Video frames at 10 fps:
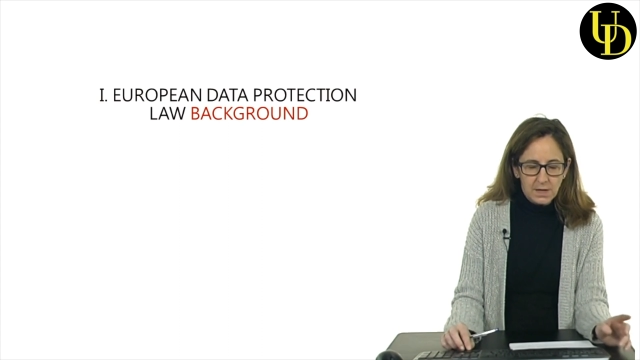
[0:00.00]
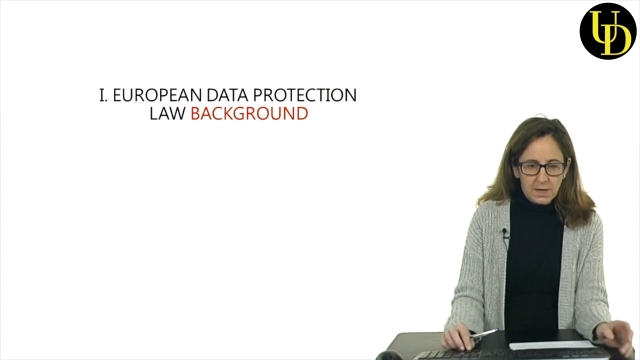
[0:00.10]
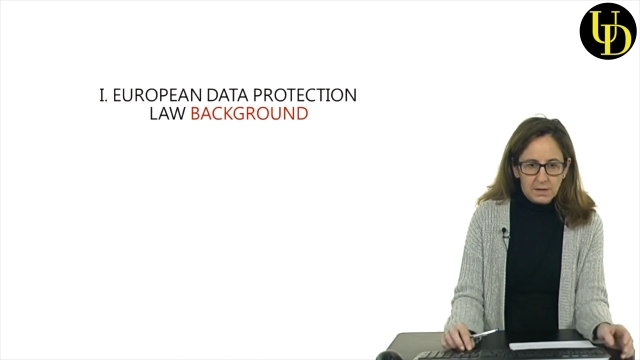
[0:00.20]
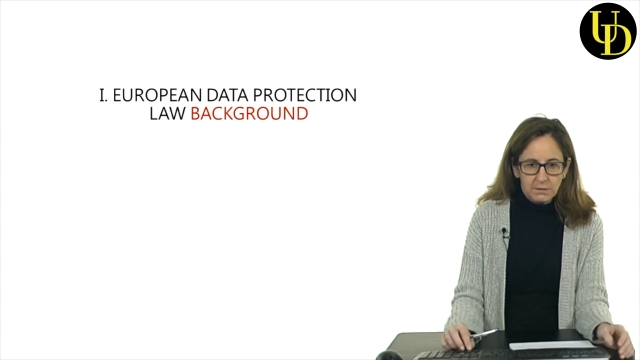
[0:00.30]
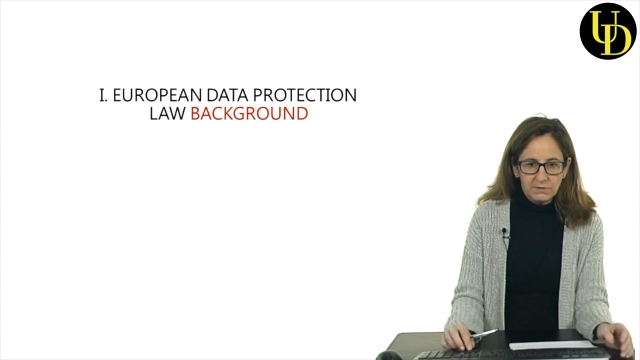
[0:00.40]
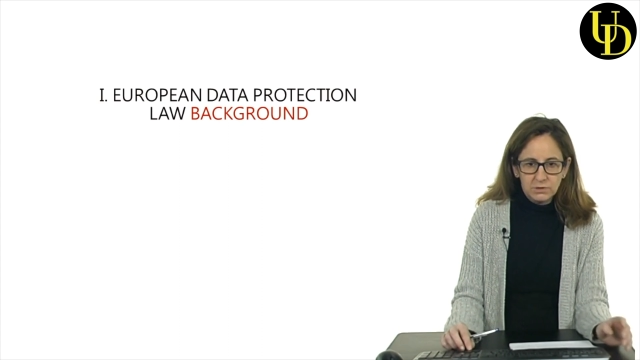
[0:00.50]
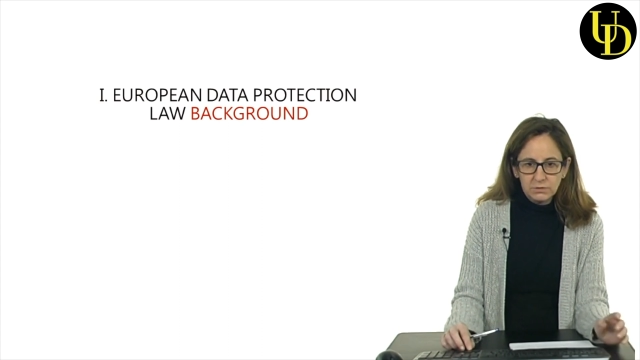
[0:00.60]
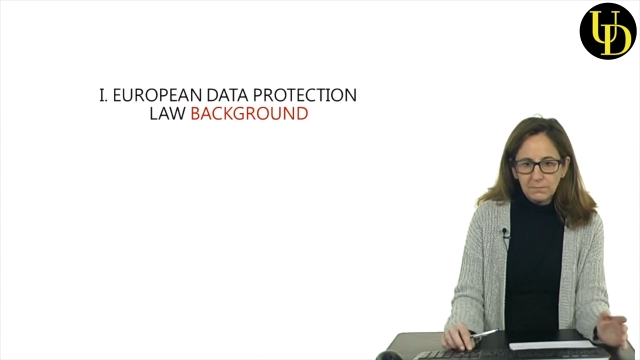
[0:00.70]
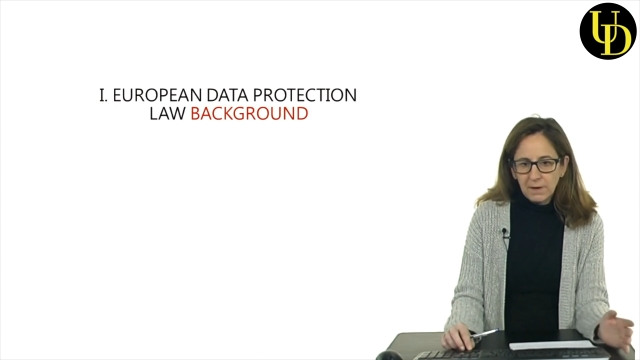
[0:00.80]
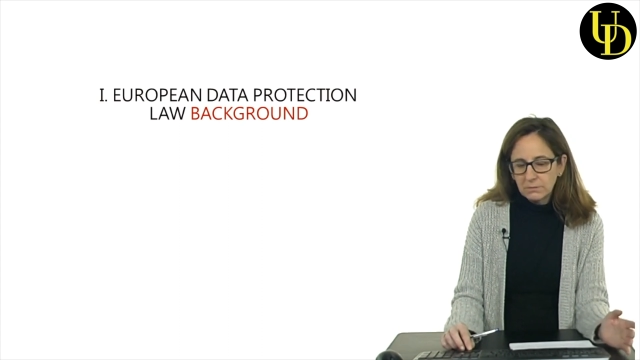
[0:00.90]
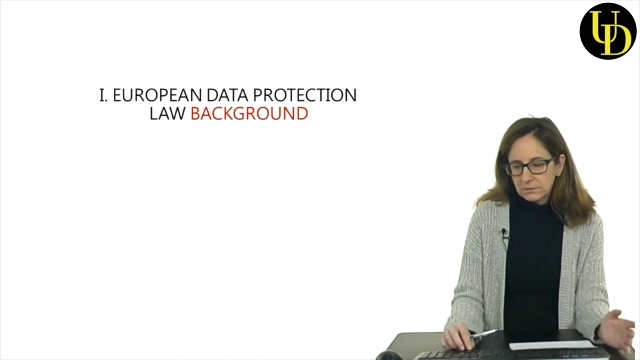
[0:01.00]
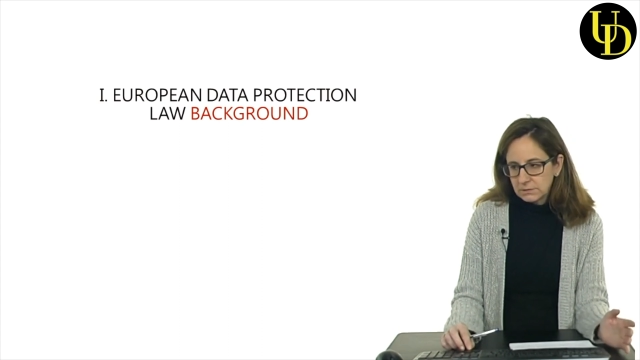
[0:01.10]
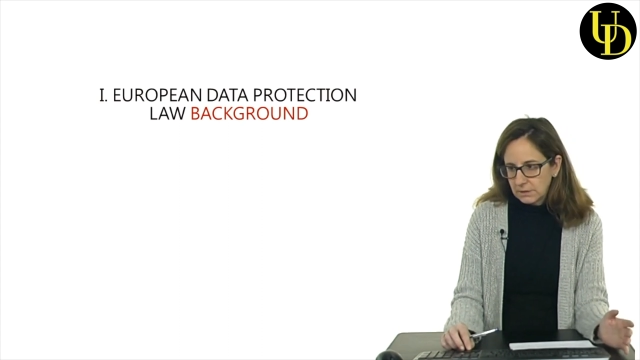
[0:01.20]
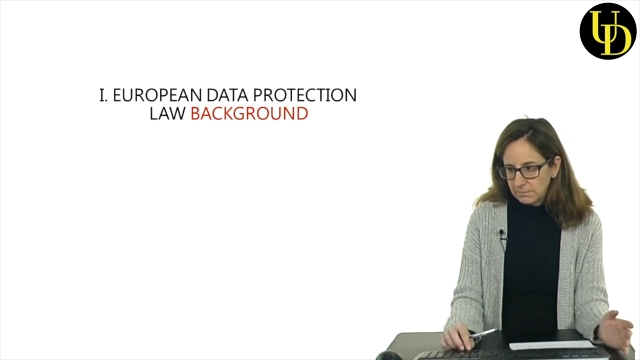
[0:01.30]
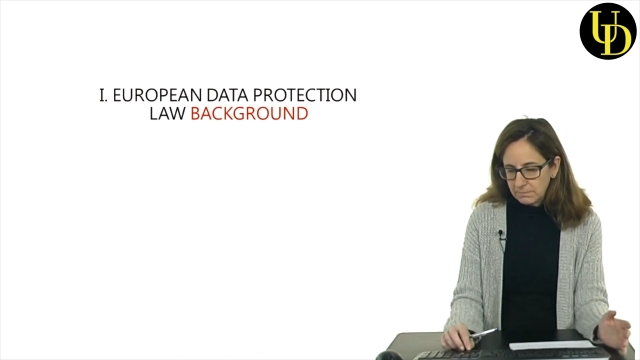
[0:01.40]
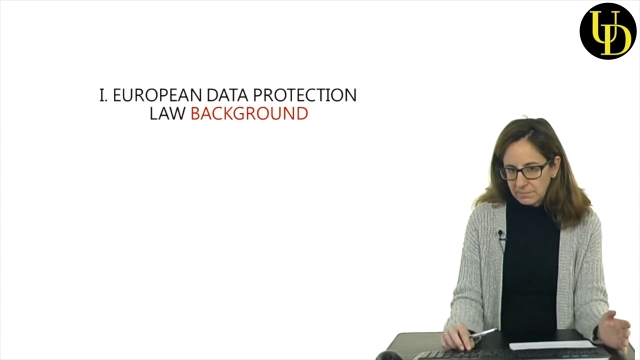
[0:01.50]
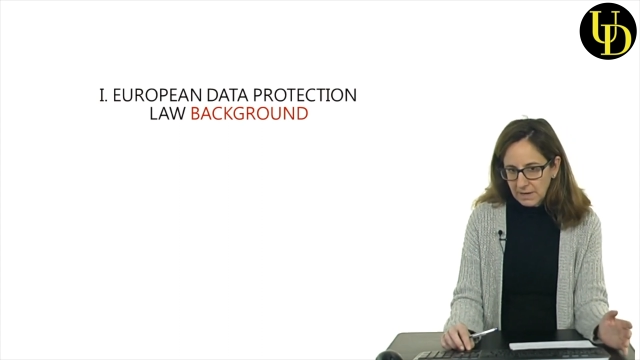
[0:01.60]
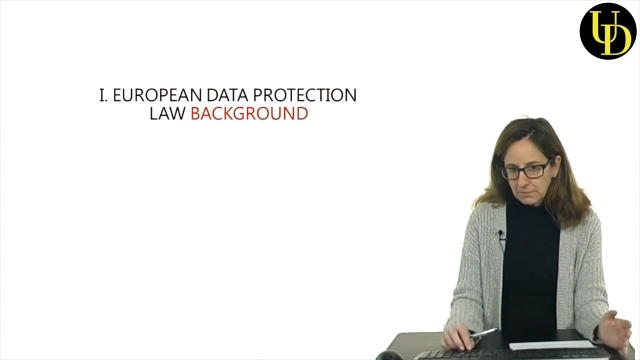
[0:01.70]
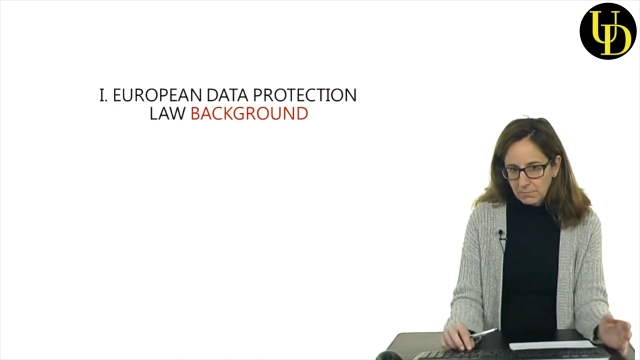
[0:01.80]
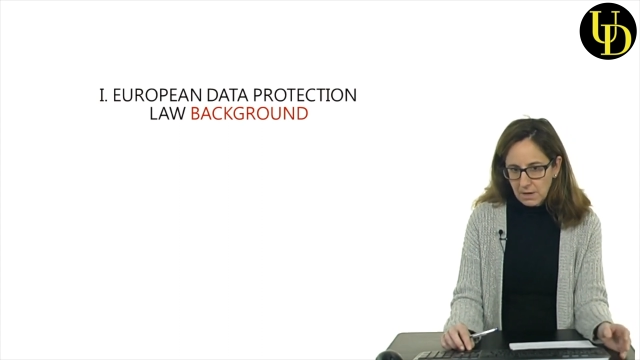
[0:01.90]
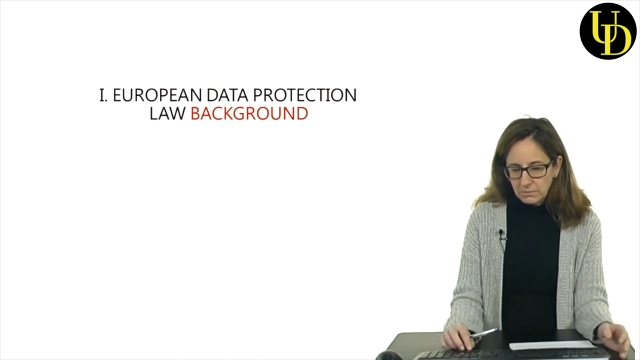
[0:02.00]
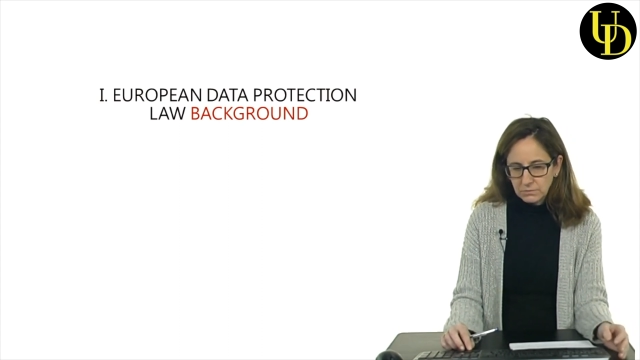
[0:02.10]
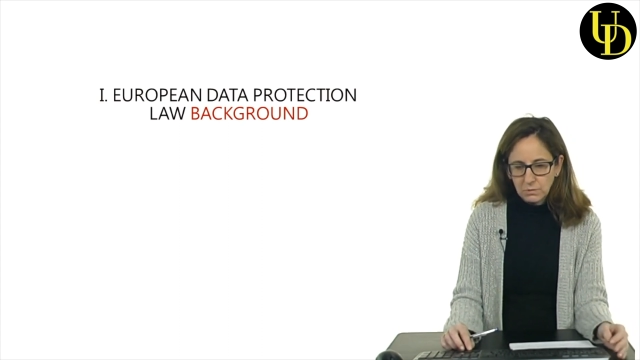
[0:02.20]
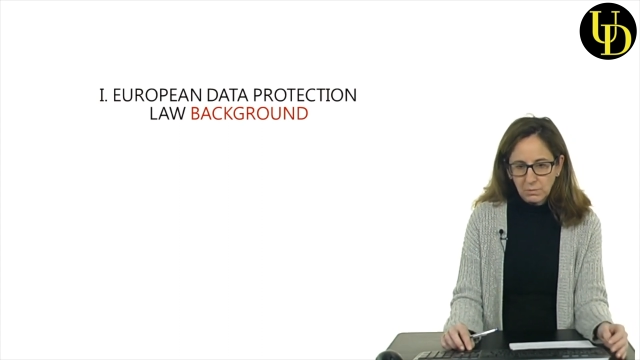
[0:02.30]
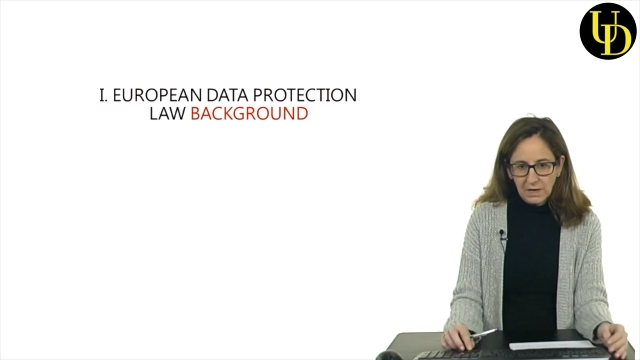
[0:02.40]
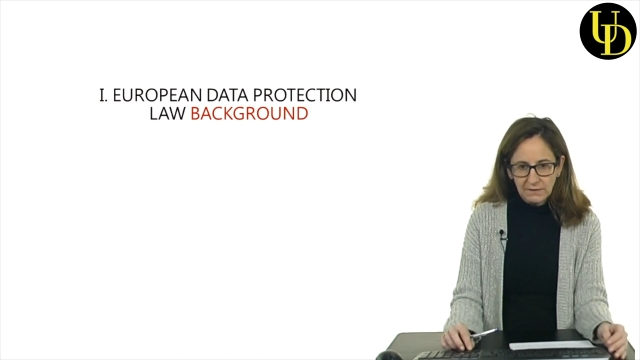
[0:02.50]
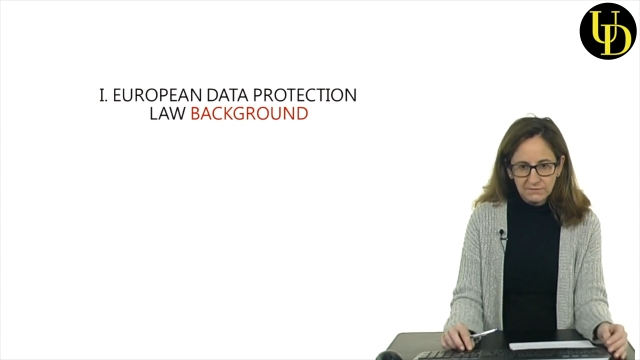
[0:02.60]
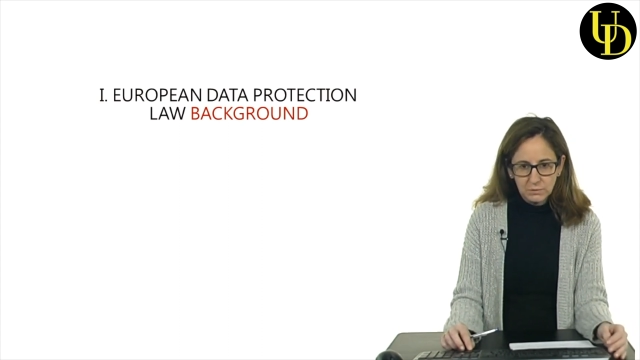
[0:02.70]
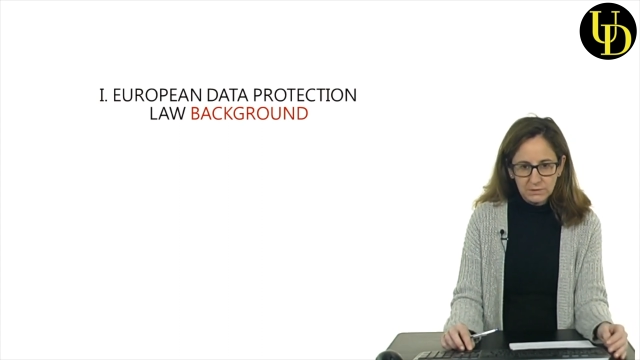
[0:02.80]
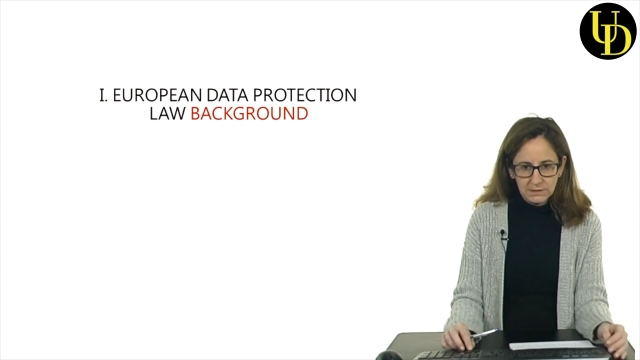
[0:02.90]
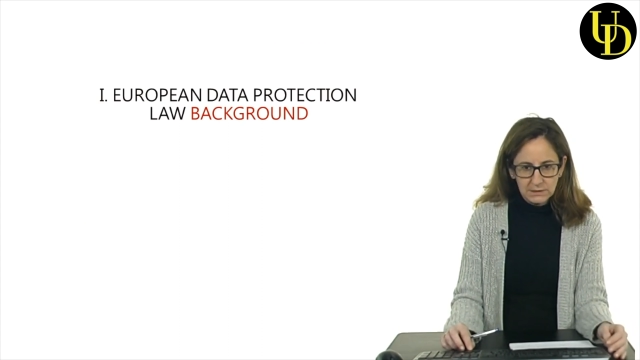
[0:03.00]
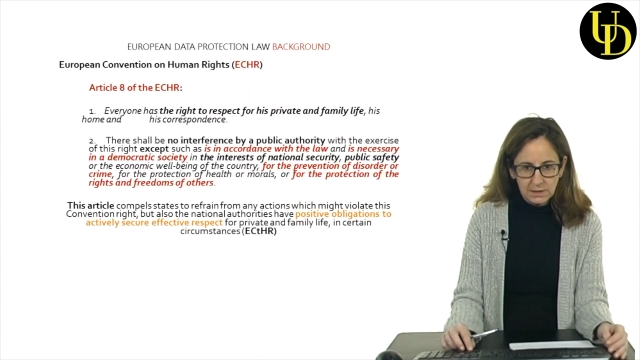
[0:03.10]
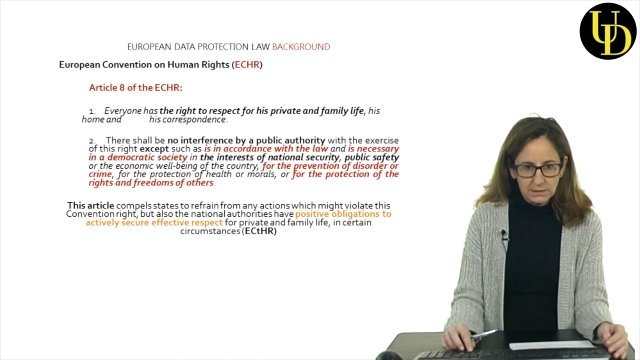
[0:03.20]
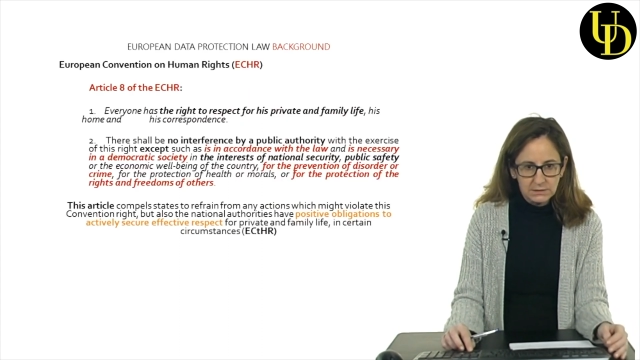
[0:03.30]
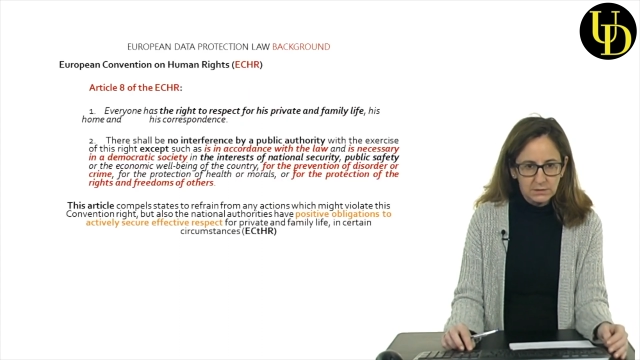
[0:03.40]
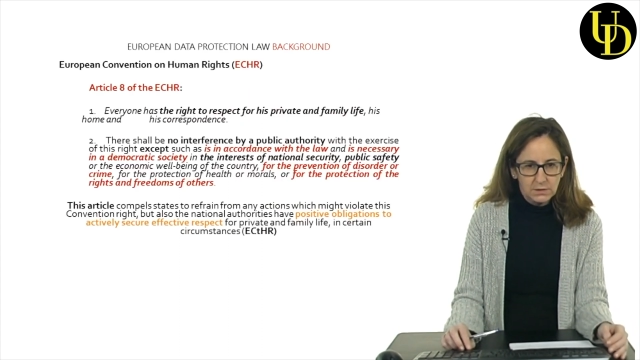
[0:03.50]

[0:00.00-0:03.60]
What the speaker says: If we talk about the background, we have to start